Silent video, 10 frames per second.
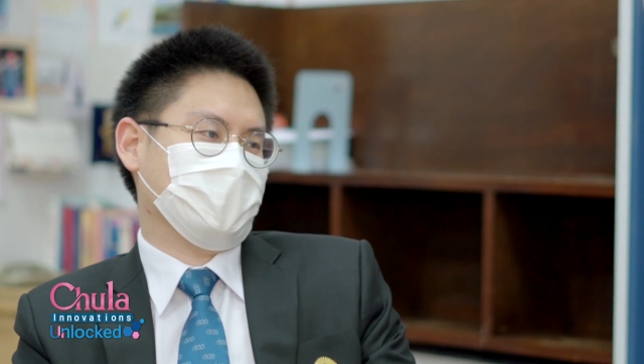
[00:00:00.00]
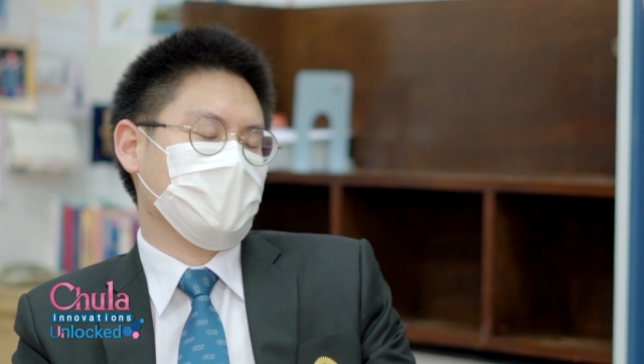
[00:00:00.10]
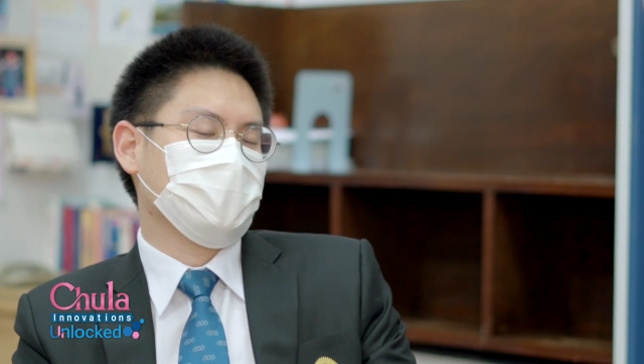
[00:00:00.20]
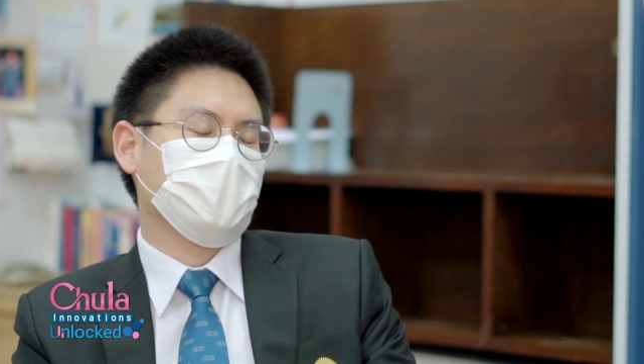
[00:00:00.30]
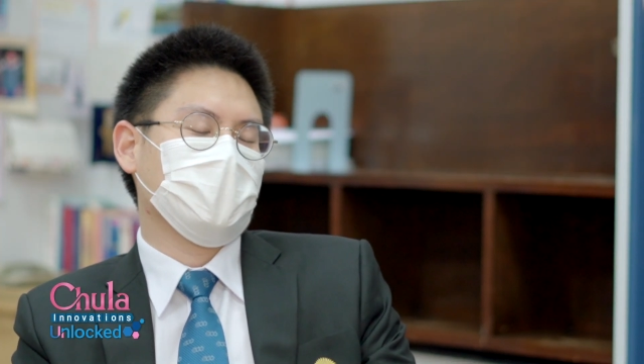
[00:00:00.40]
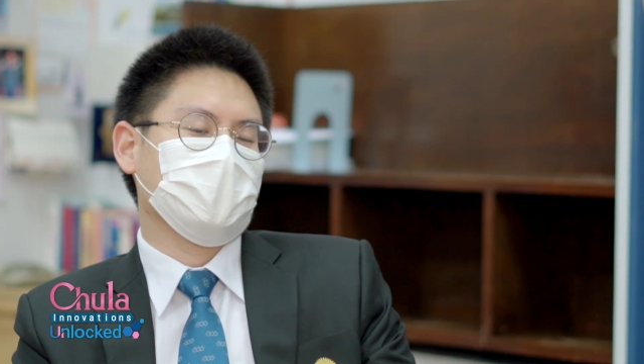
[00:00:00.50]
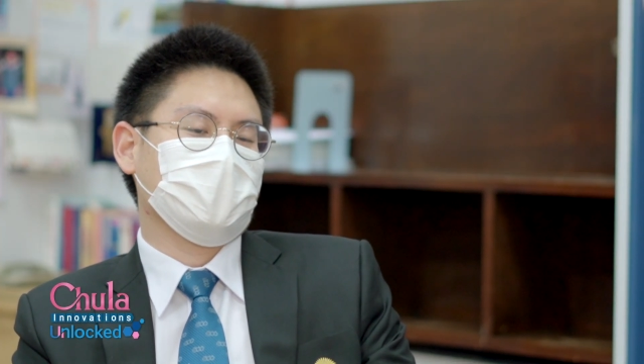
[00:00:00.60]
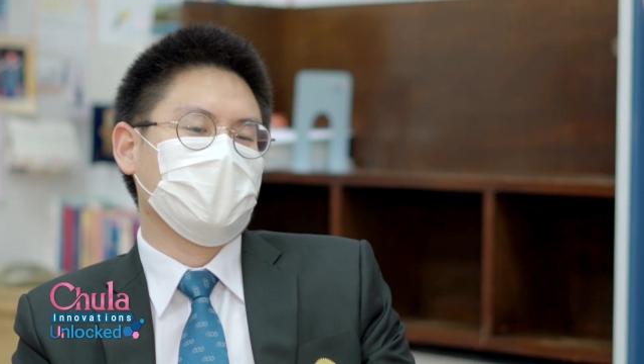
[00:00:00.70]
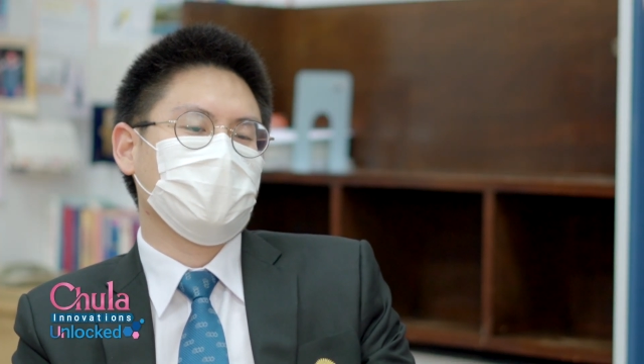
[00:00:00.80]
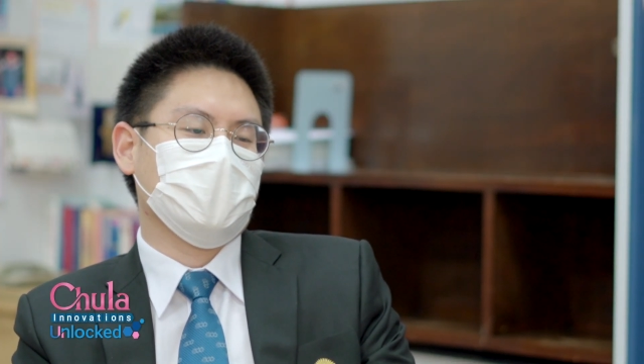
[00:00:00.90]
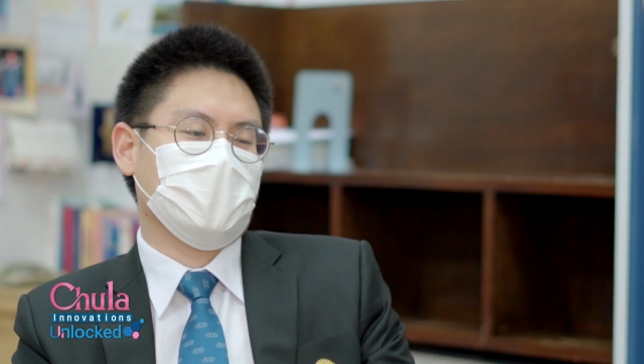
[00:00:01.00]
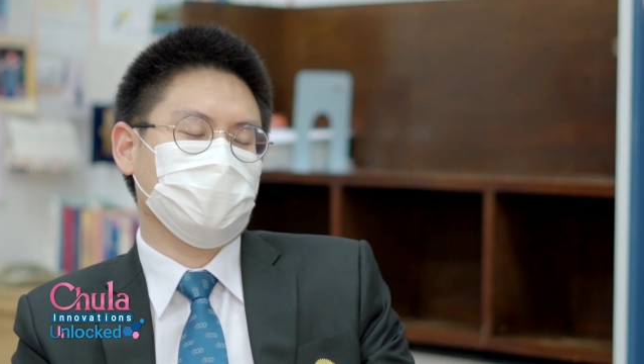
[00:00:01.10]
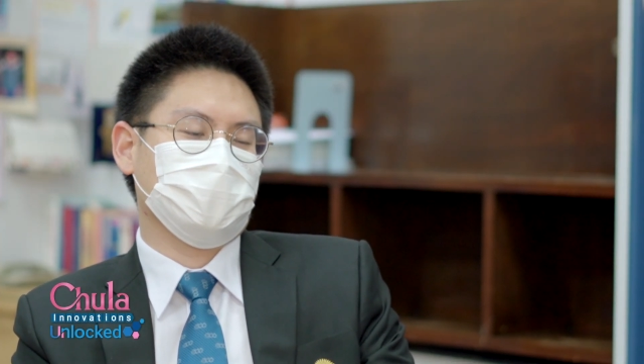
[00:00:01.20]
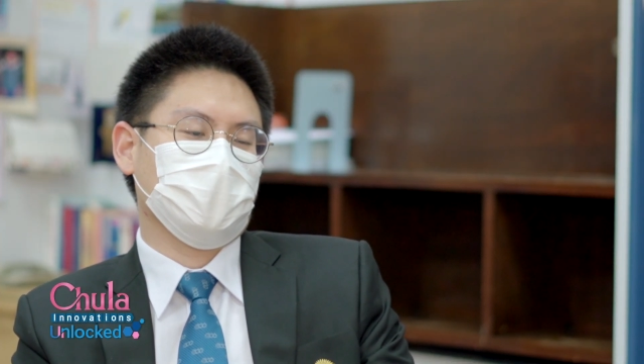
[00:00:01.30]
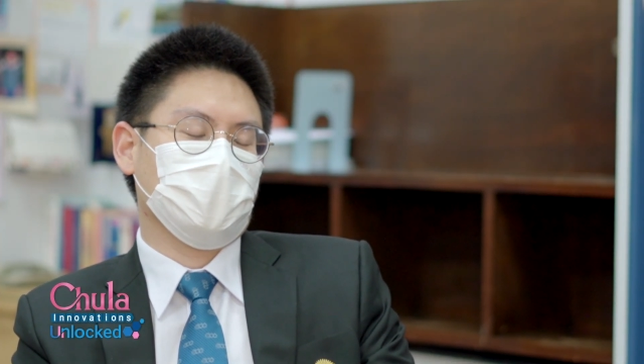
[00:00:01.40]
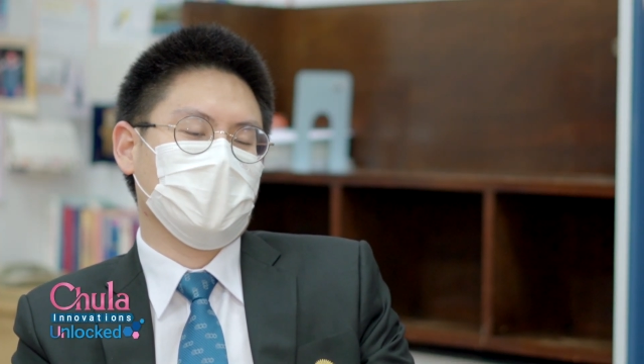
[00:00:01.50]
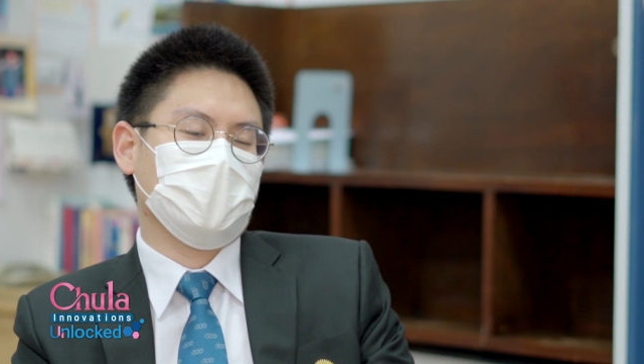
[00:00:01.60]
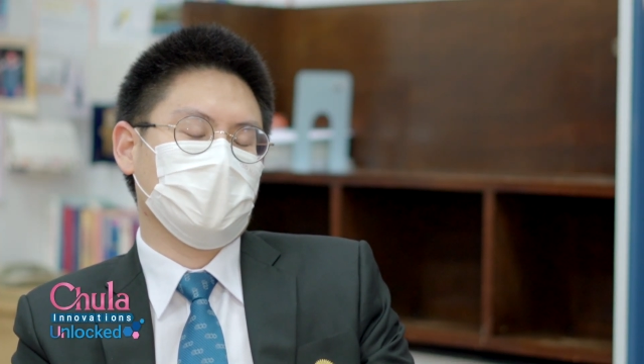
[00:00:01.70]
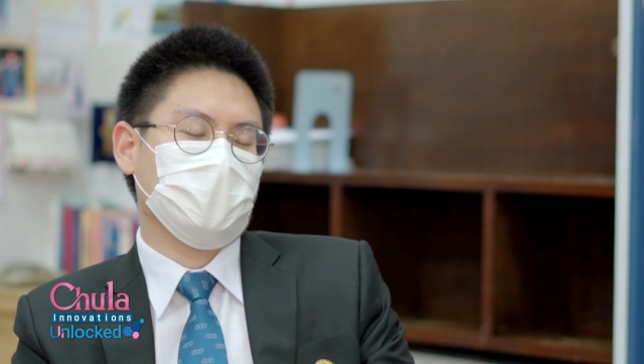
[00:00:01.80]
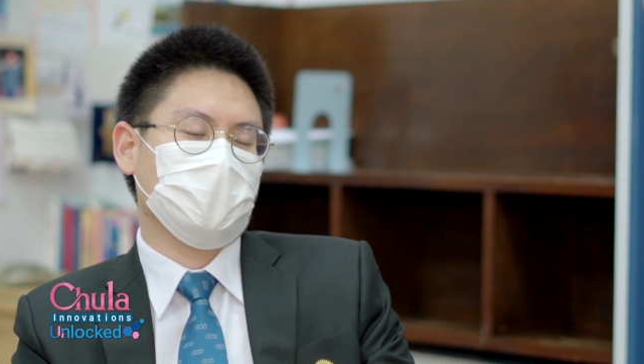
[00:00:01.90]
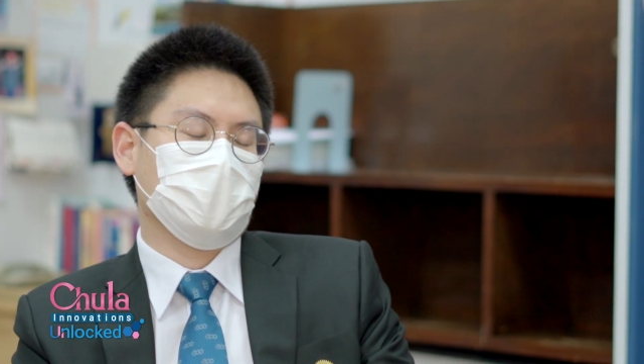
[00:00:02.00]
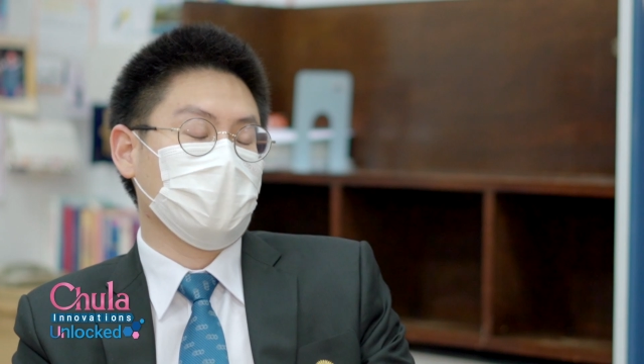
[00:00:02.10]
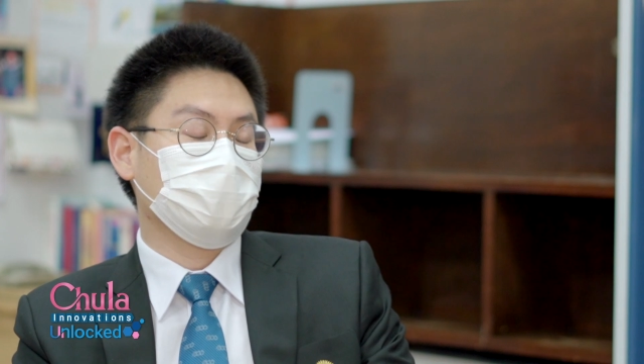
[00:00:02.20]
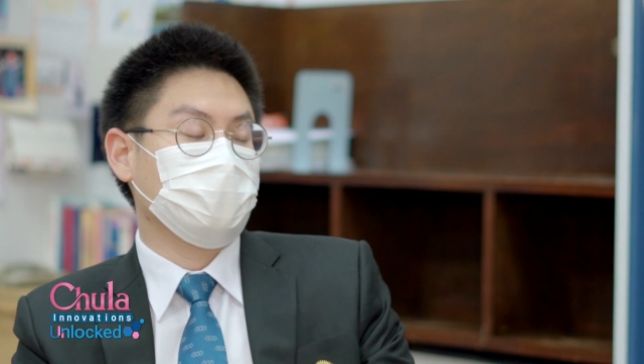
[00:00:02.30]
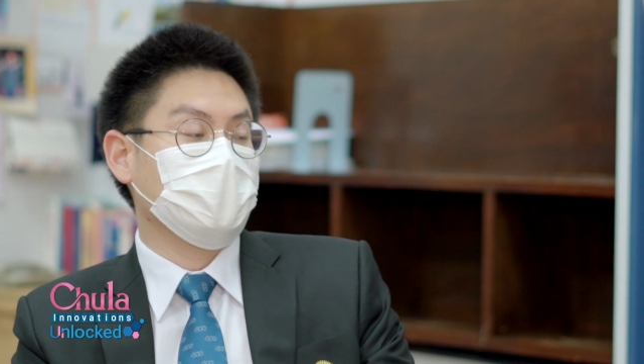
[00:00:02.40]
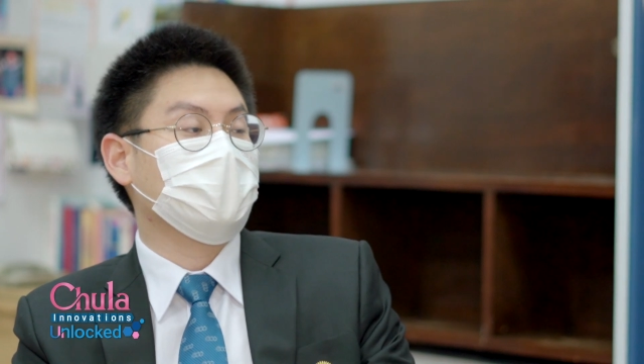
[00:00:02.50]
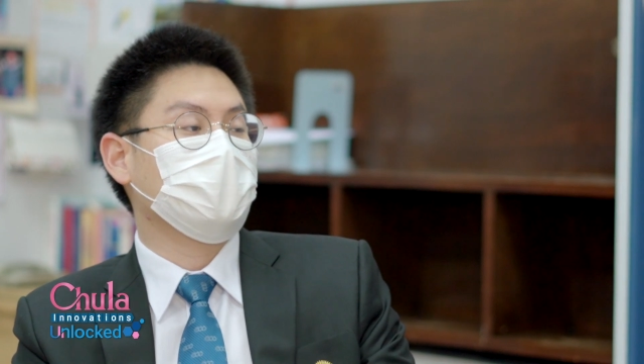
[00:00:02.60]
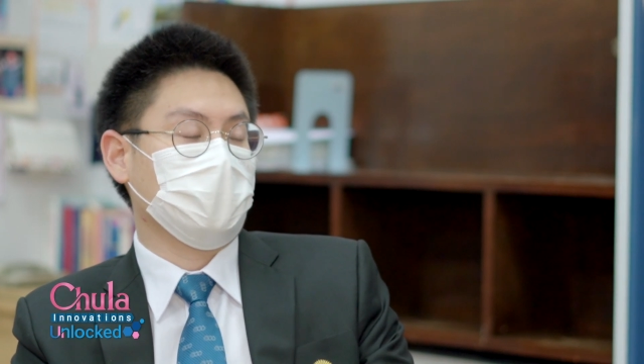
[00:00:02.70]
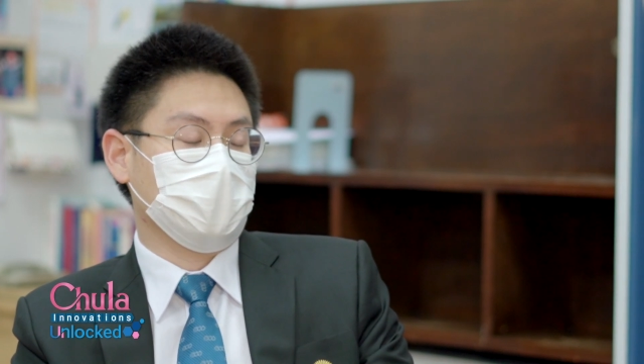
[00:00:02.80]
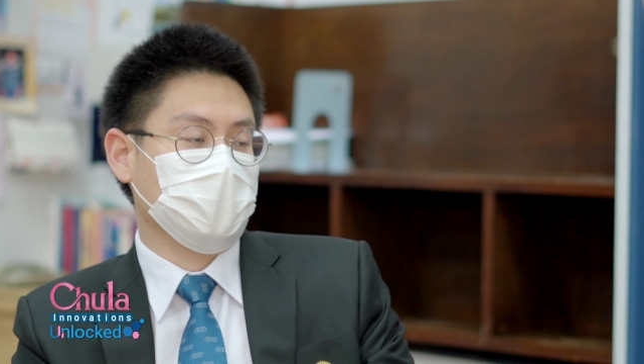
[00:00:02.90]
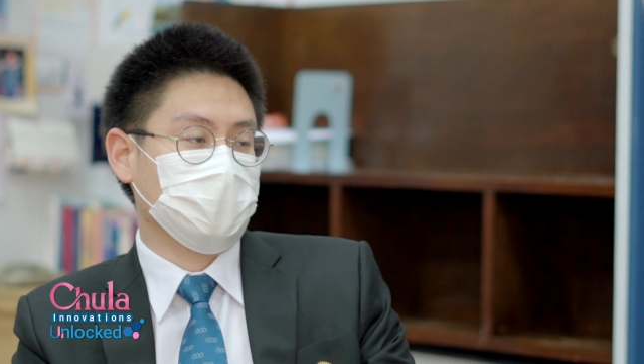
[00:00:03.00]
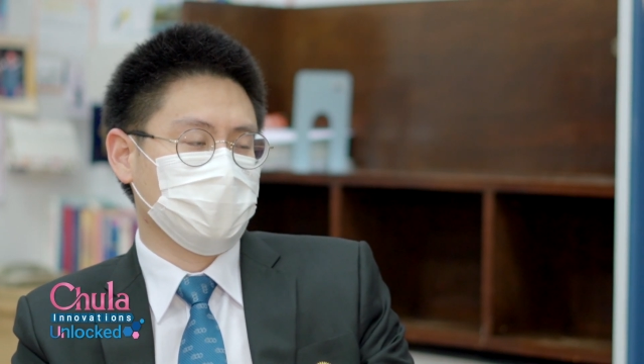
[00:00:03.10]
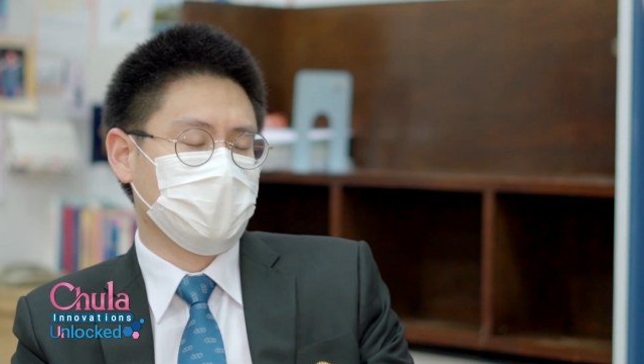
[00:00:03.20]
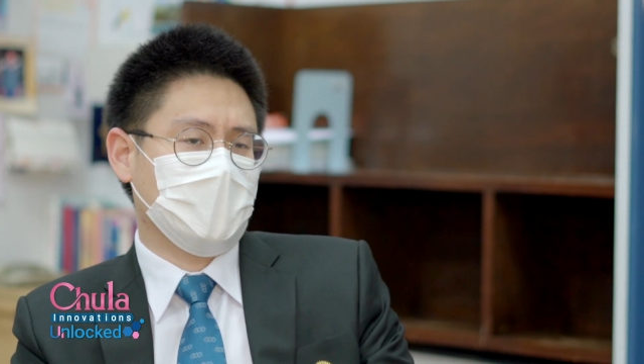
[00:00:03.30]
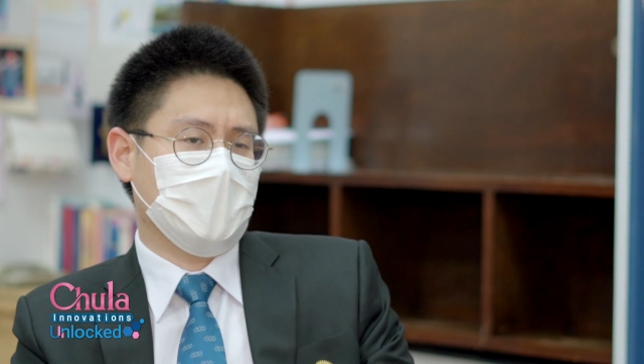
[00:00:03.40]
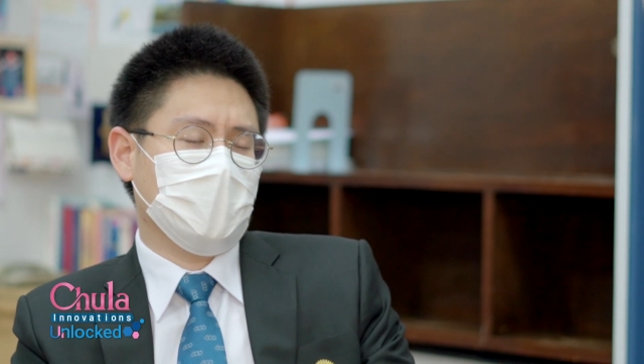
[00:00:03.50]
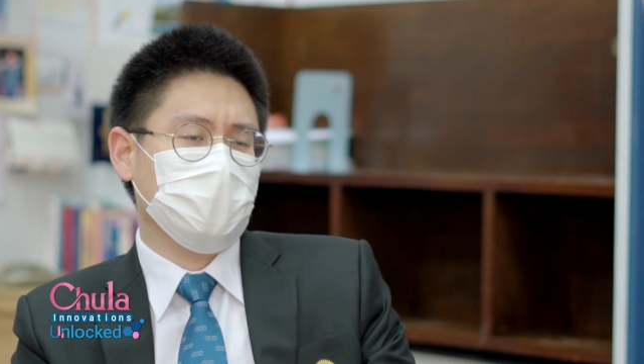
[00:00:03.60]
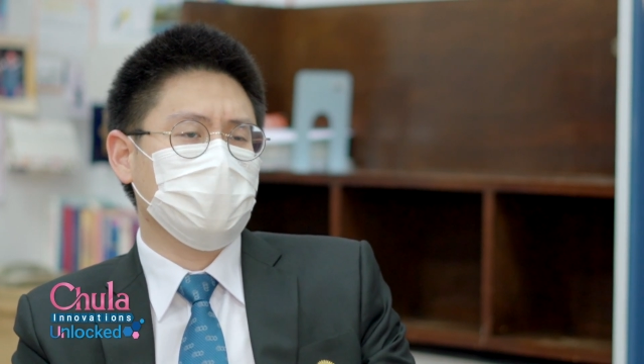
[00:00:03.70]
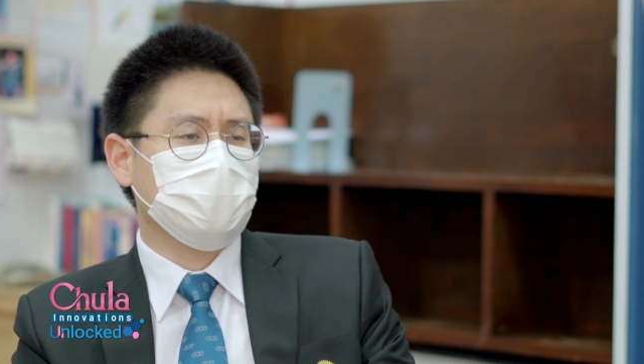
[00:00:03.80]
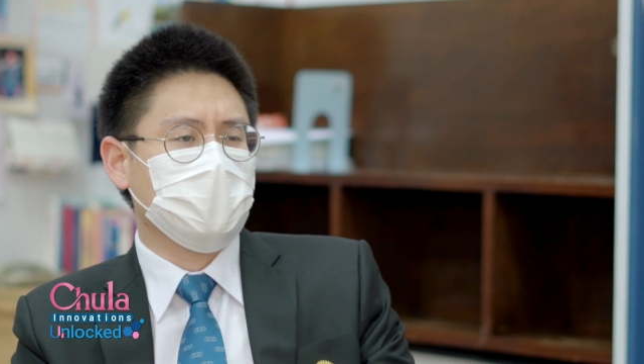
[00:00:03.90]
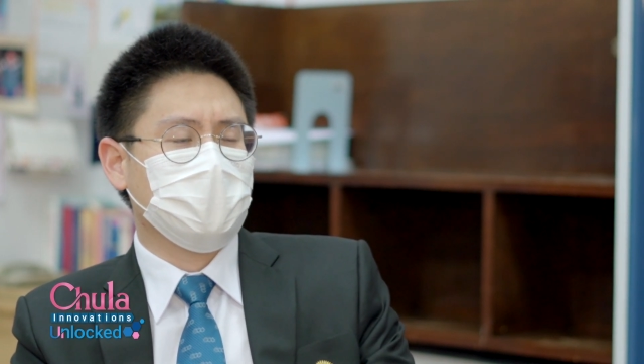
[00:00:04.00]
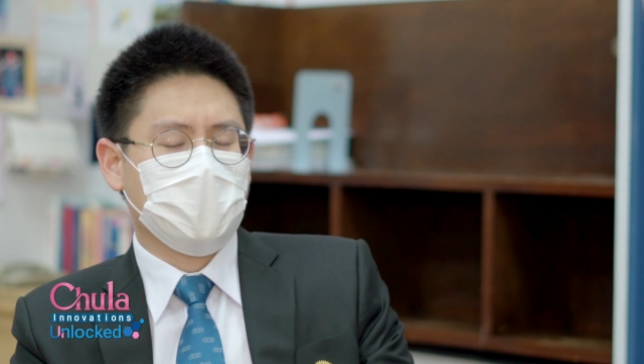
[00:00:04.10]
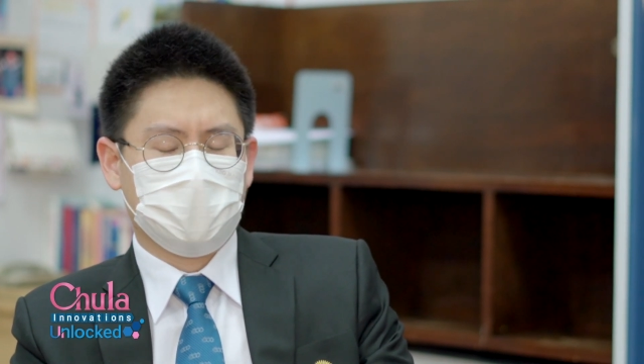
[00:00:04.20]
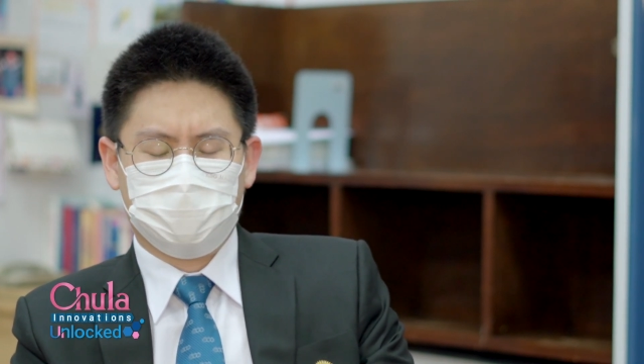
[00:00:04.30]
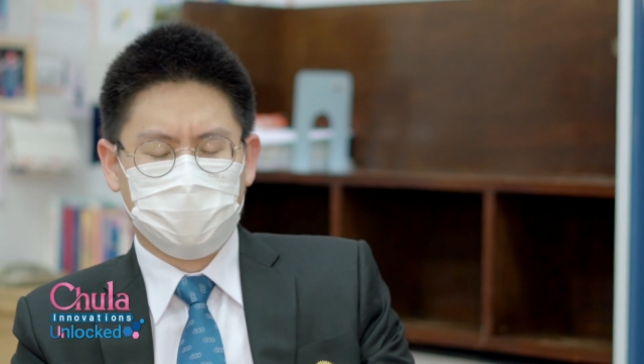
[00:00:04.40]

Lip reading: So sometimes when we have legal problems, we feel that